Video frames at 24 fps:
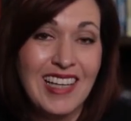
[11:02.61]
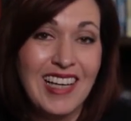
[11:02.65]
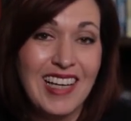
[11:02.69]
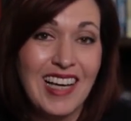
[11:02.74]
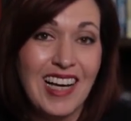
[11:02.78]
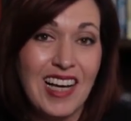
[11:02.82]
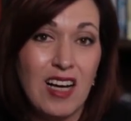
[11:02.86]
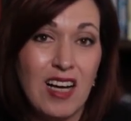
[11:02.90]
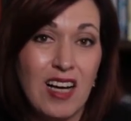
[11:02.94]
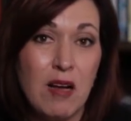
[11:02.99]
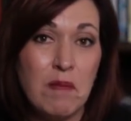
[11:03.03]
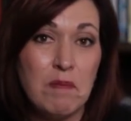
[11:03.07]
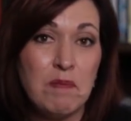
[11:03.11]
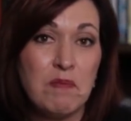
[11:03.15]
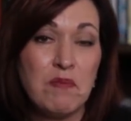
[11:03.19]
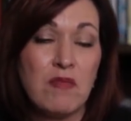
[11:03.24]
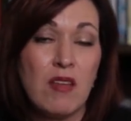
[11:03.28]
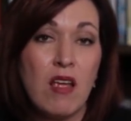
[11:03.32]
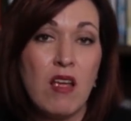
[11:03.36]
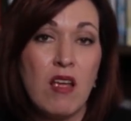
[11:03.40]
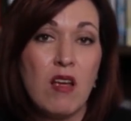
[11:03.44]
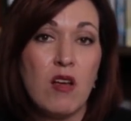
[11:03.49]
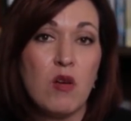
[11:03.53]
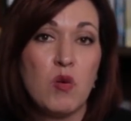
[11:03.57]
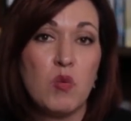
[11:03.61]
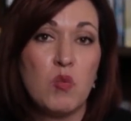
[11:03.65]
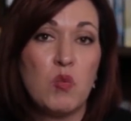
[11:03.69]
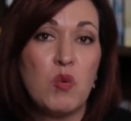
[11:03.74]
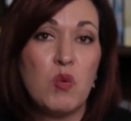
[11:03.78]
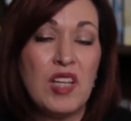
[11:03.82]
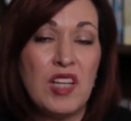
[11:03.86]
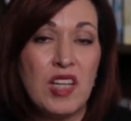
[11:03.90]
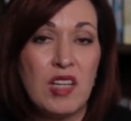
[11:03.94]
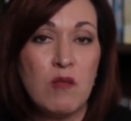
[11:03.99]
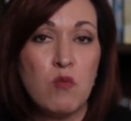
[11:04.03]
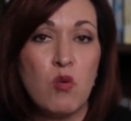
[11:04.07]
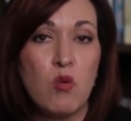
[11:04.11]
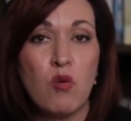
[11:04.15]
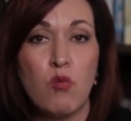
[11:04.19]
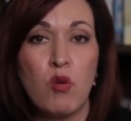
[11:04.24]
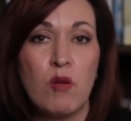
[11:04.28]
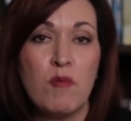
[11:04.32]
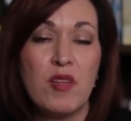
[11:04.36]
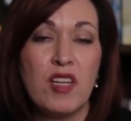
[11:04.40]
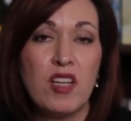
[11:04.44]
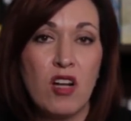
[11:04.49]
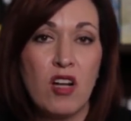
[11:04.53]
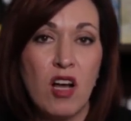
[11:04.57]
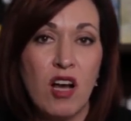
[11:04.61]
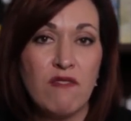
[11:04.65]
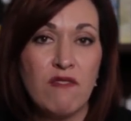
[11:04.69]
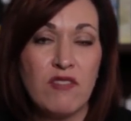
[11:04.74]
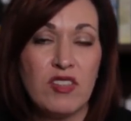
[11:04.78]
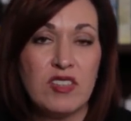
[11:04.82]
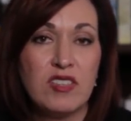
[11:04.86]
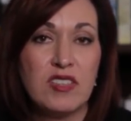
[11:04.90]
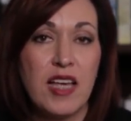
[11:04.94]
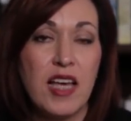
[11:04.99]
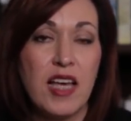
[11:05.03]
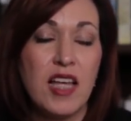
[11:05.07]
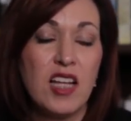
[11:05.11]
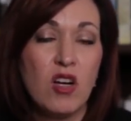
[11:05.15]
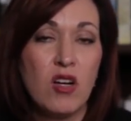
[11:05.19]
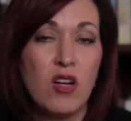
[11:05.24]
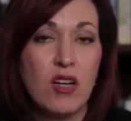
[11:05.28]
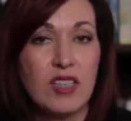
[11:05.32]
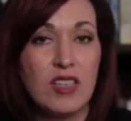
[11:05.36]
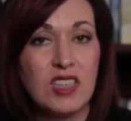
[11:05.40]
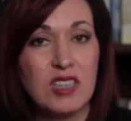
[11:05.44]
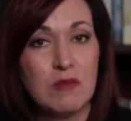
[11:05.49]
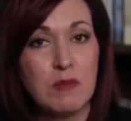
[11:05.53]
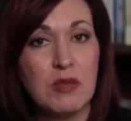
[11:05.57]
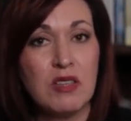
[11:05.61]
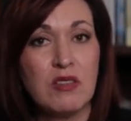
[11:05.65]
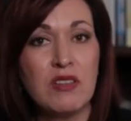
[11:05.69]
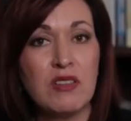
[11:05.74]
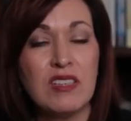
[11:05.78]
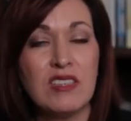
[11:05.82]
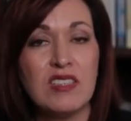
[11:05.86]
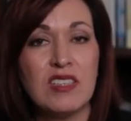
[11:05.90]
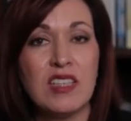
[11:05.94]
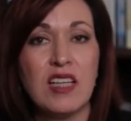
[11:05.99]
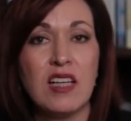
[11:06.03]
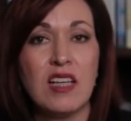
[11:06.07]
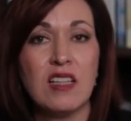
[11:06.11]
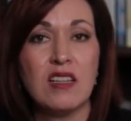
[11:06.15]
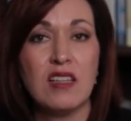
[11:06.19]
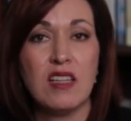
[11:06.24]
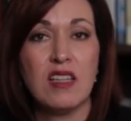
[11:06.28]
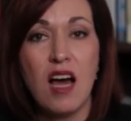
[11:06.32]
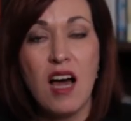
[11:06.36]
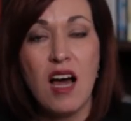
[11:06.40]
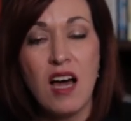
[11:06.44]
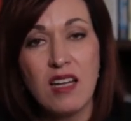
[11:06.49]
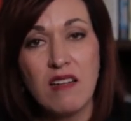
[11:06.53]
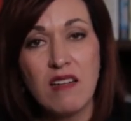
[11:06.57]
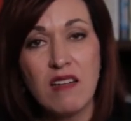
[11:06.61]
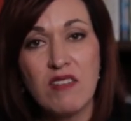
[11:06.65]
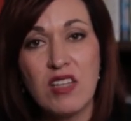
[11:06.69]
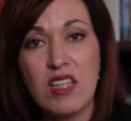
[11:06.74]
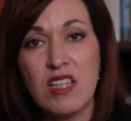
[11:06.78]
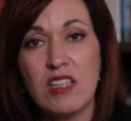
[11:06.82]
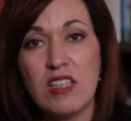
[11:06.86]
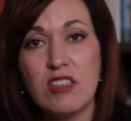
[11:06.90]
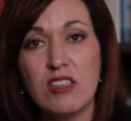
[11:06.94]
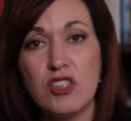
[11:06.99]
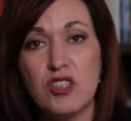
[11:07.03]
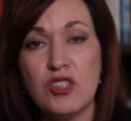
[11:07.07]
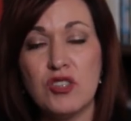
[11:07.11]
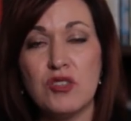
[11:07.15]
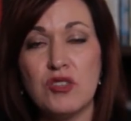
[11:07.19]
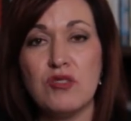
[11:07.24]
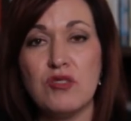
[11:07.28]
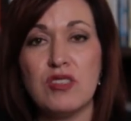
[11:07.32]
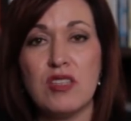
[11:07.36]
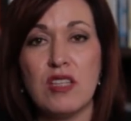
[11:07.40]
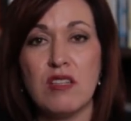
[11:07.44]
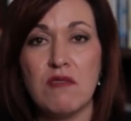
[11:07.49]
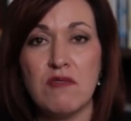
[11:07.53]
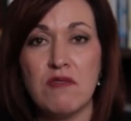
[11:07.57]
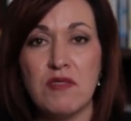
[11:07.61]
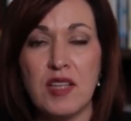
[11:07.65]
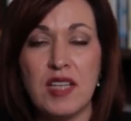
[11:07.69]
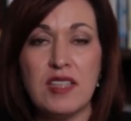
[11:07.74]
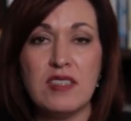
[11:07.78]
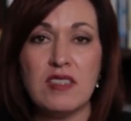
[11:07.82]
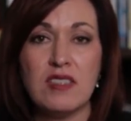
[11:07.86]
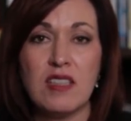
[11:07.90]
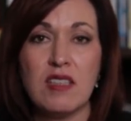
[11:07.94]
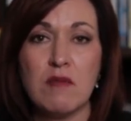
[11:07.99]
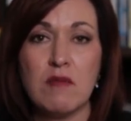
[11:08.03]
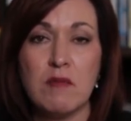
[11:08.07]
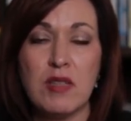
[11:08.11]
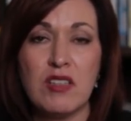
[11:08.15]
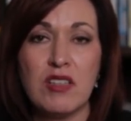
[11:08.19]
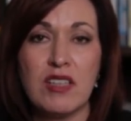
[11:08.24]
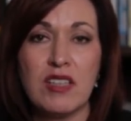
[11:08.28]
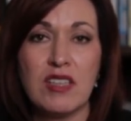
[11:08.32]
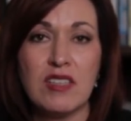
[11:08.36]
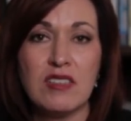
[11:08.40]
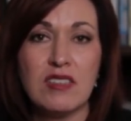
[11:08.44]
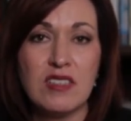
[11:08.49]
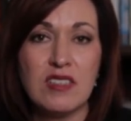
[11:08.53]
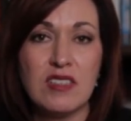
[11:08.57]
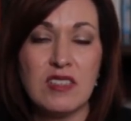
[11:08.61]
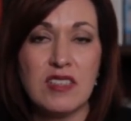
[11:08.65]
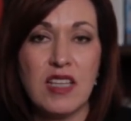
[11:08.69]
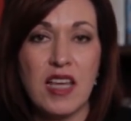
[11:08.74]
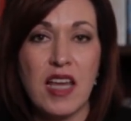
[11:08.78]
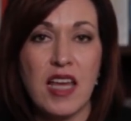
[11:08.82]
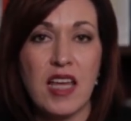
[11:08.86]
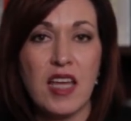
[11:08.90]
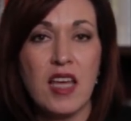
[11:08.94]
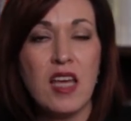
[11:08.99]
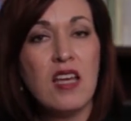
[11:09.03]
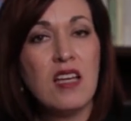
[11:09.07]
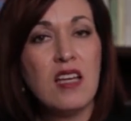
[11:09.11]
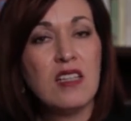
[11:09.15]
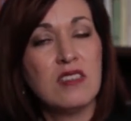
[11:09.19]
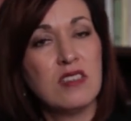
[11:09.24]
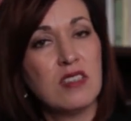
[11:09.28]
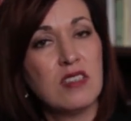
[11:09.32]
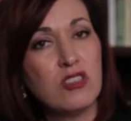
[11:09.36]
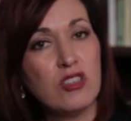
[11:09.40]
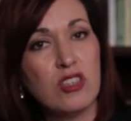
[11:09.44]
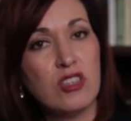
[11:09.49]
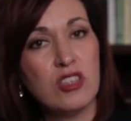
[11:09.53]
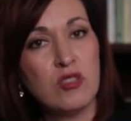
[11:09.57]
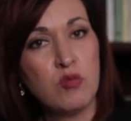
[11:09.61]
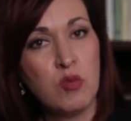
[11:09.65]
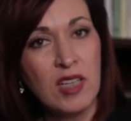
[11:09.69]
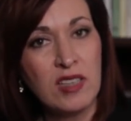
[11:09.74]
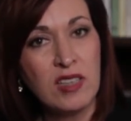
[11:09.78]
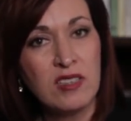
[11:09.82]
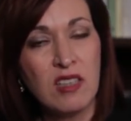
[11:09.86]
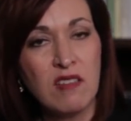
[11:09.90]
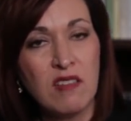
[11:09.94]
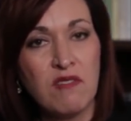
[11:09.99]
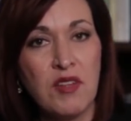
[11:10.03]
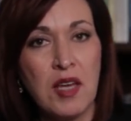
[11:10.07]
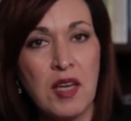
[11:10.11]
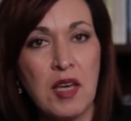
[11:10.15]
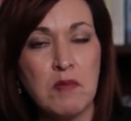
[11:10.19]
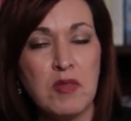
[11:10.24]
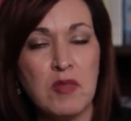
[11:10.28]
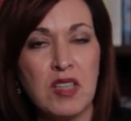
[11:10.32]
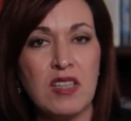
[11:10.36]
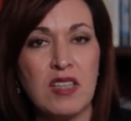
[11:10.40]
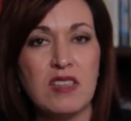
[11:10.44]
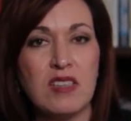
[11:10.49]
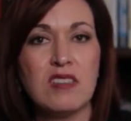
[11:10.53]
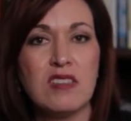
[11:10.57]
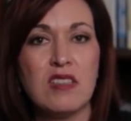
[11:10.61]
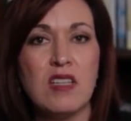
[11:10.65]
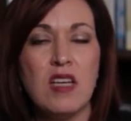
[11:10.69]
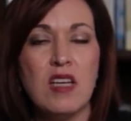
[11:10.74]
Um, we need more women in office that are experiencing a lot of the issues that are facing Americans today, such as raising families,